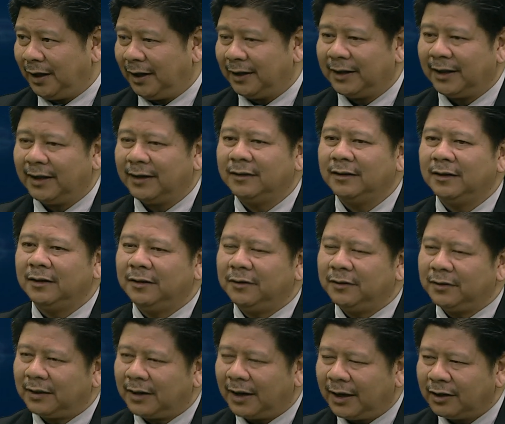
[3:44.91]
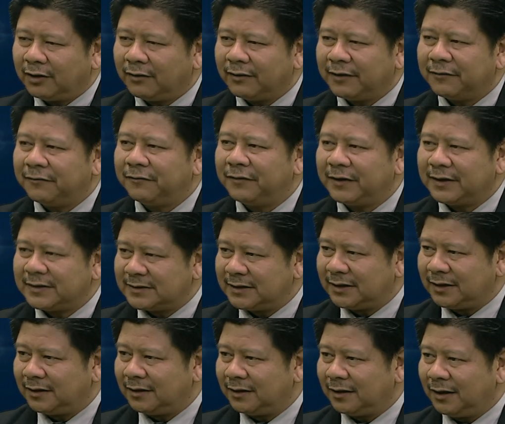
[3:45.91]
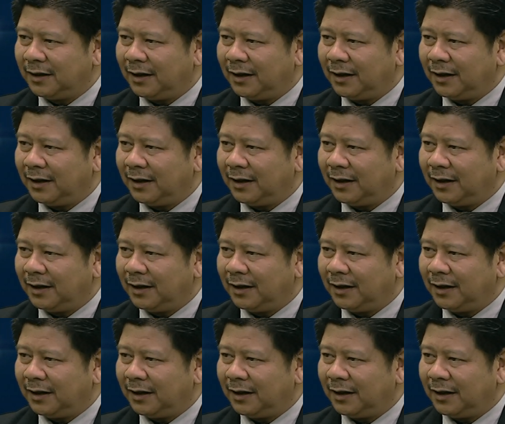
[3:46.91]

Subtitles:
and then kind of like fix it